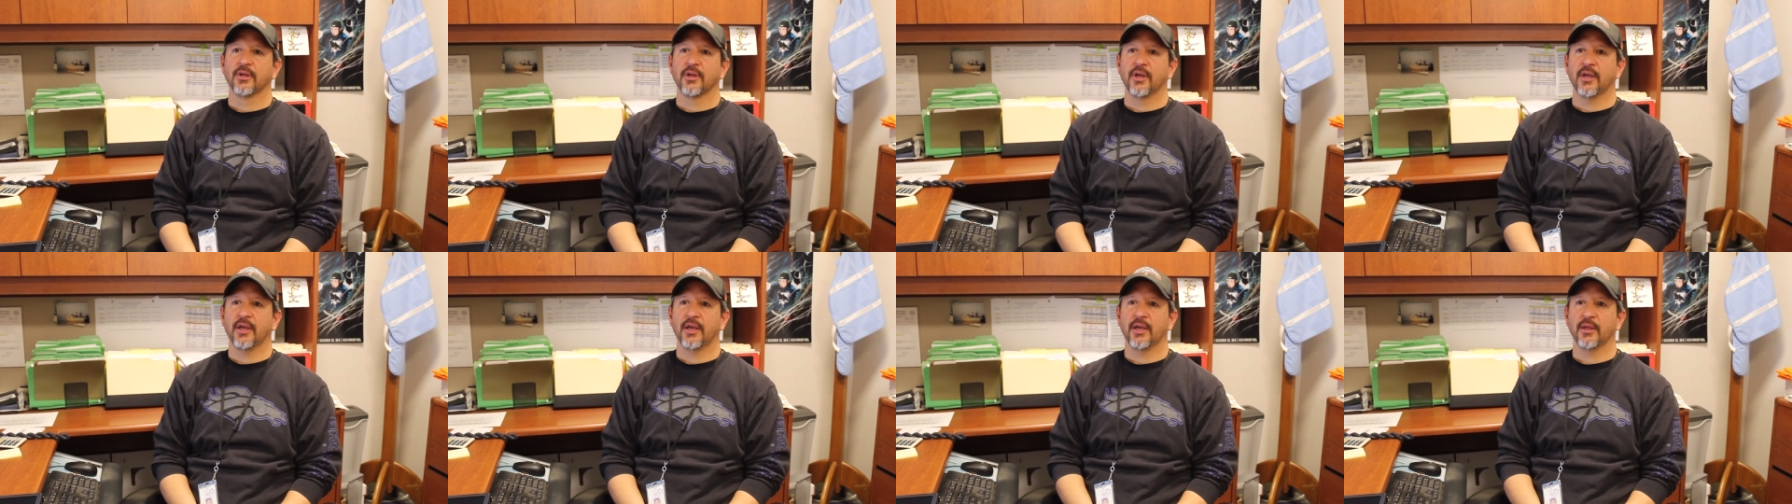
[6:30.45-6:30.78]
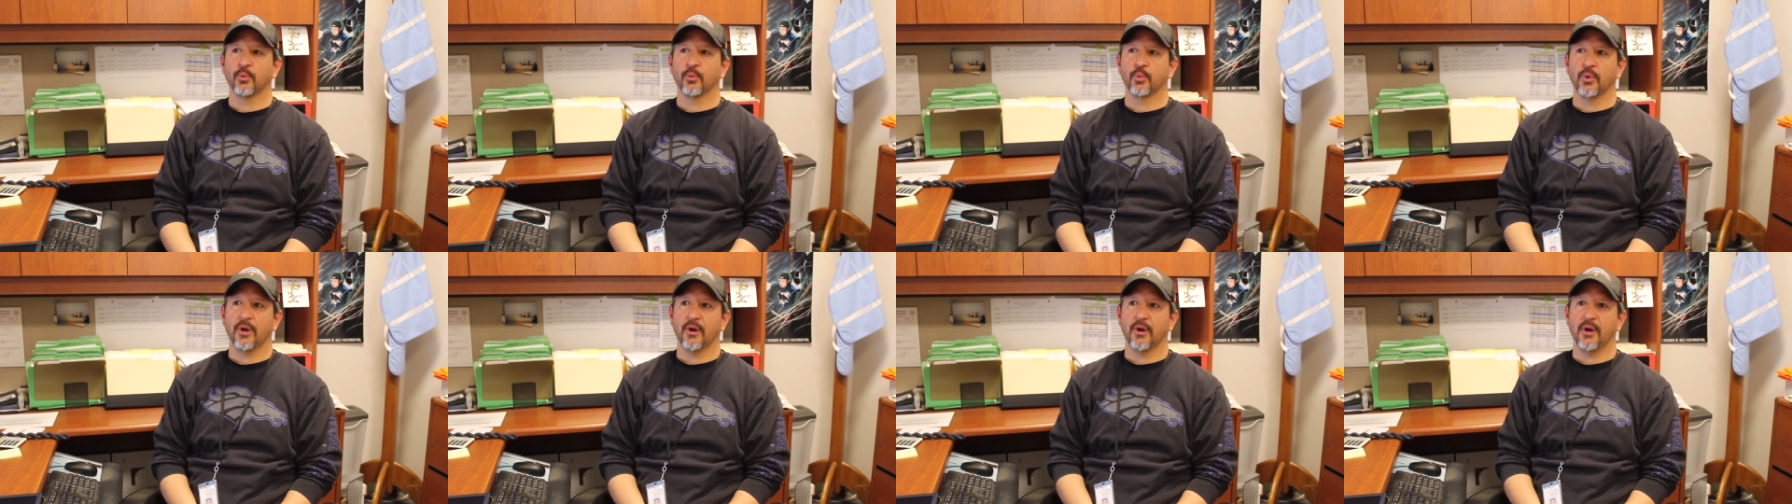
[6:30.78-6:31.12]

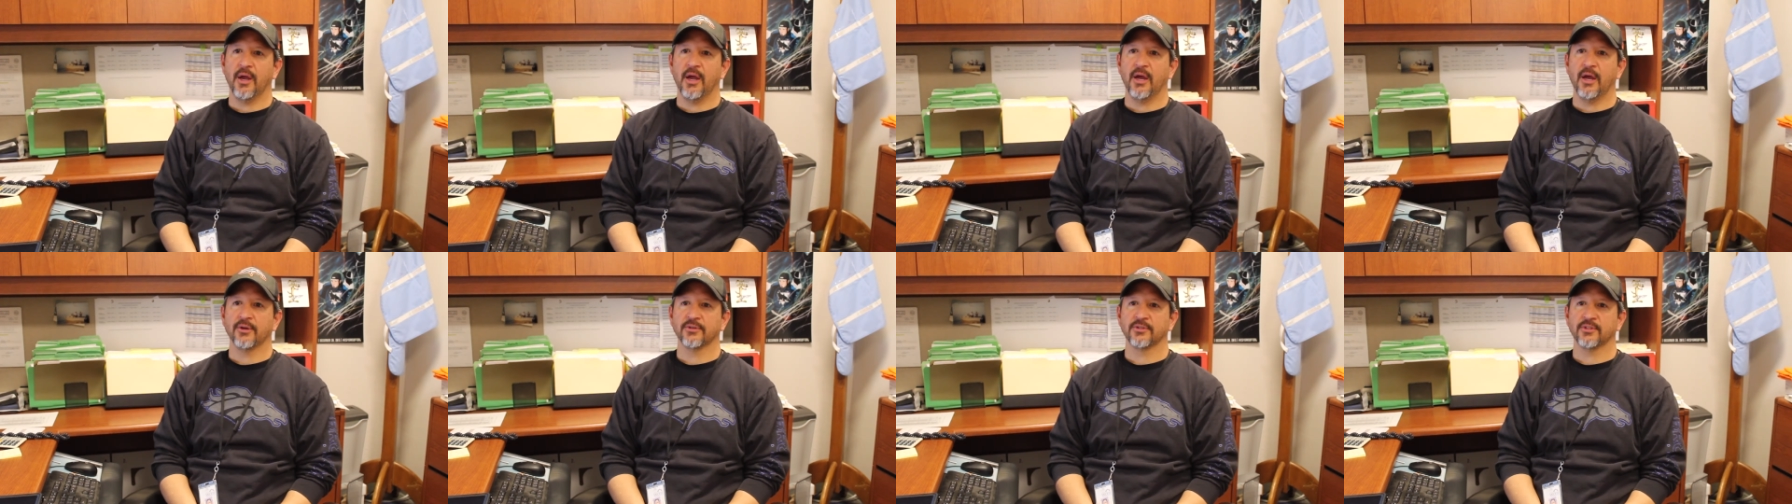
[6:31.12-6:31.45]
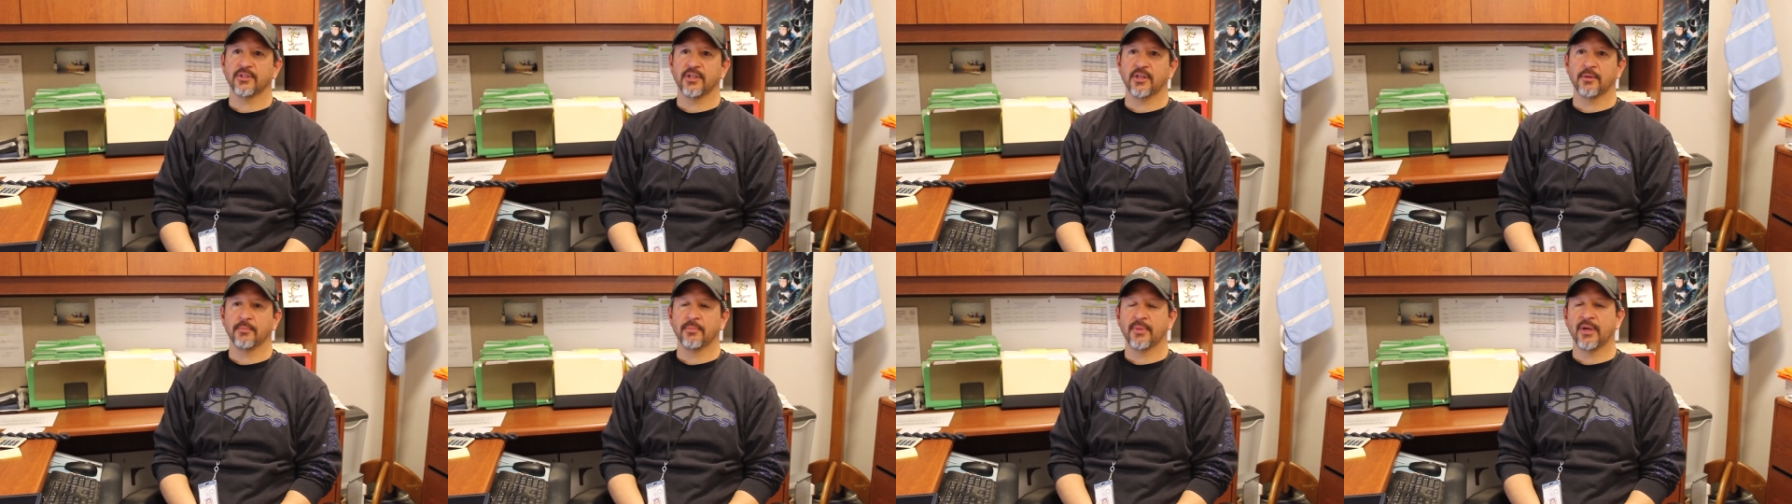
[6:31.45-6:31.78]
and warehouse
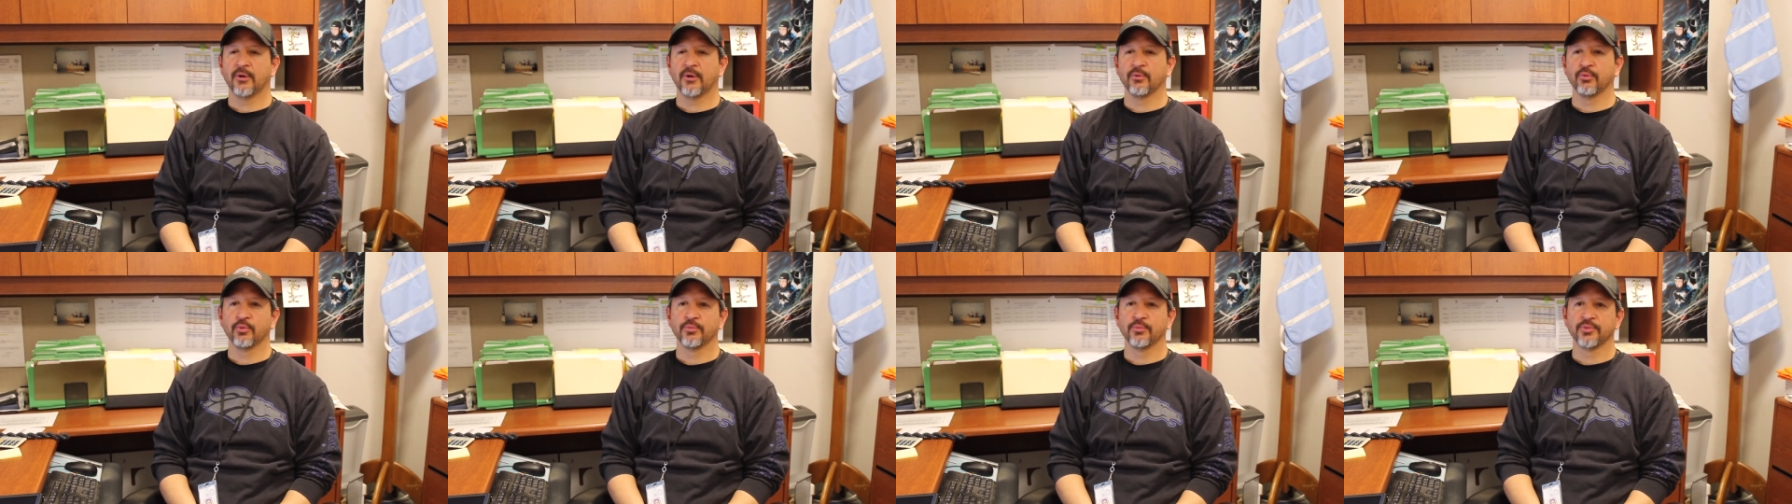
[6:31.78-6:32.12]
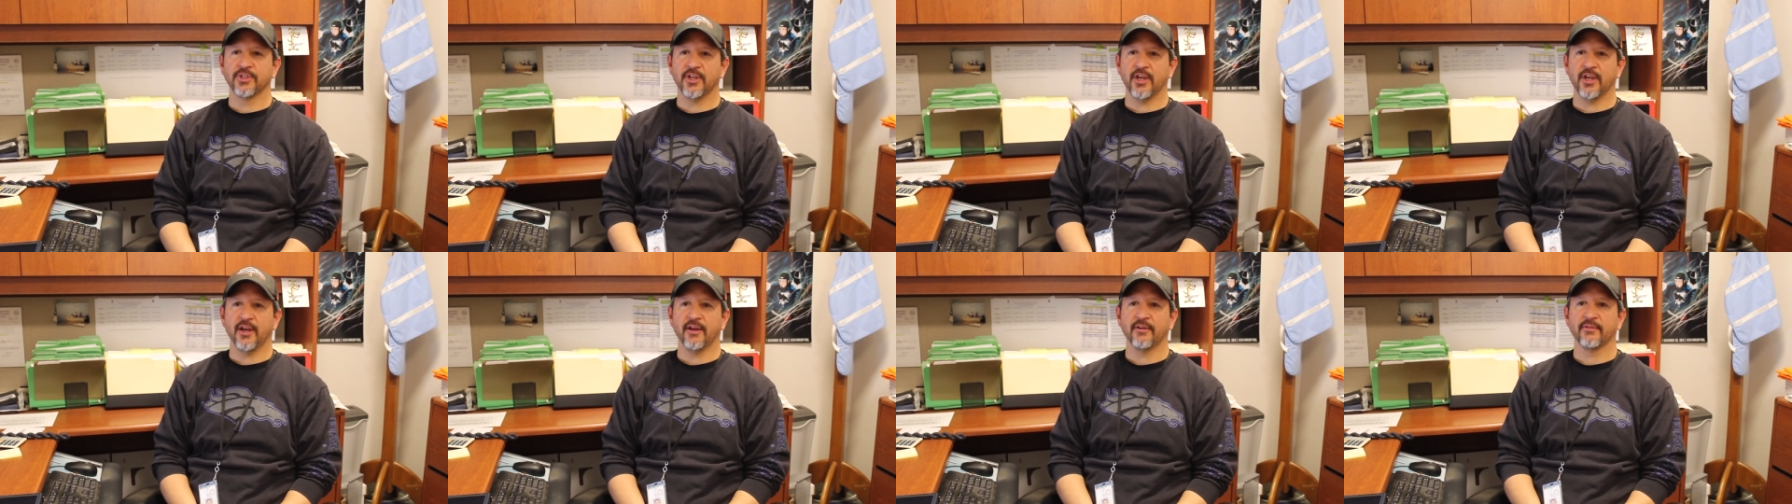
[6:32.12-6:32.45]
and mailroom
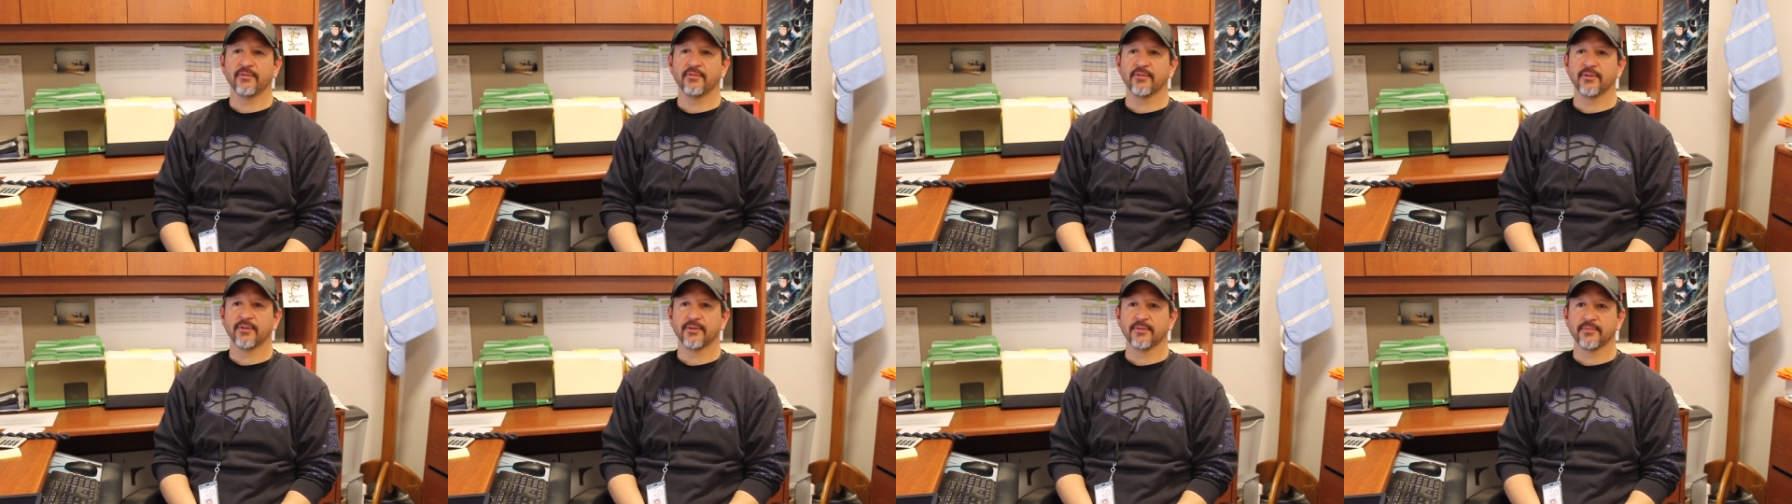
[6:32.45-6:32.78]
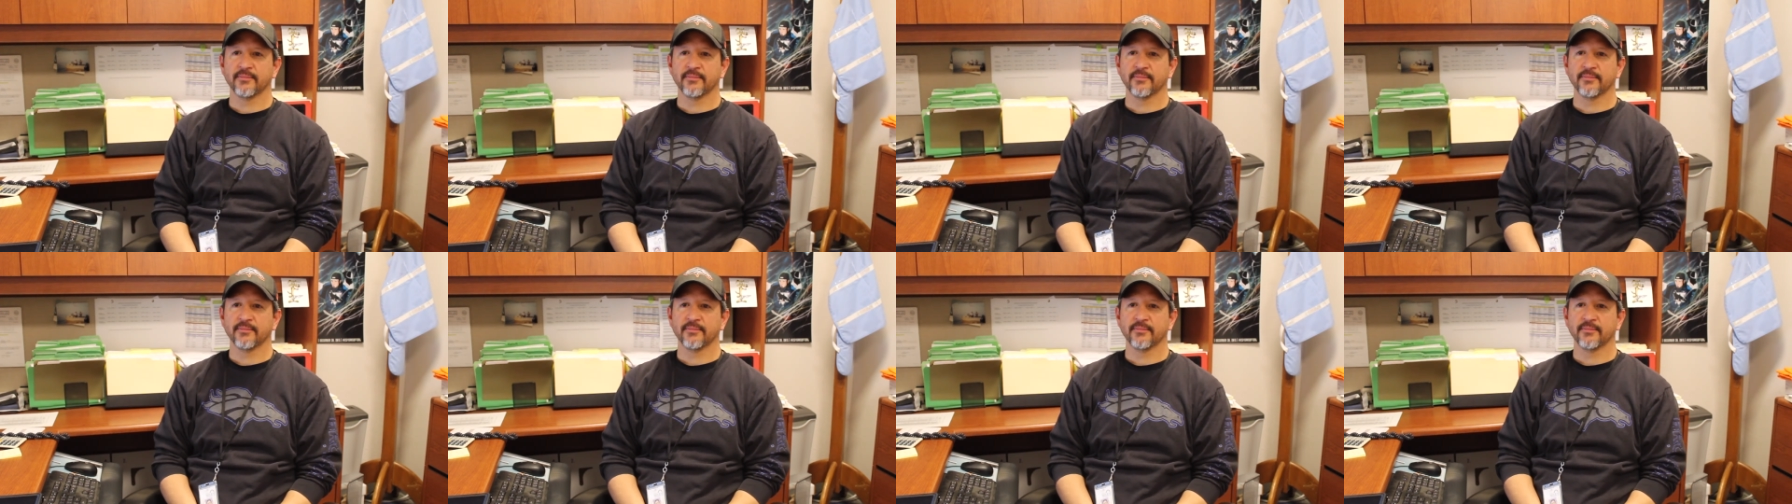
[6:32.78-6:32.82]
staff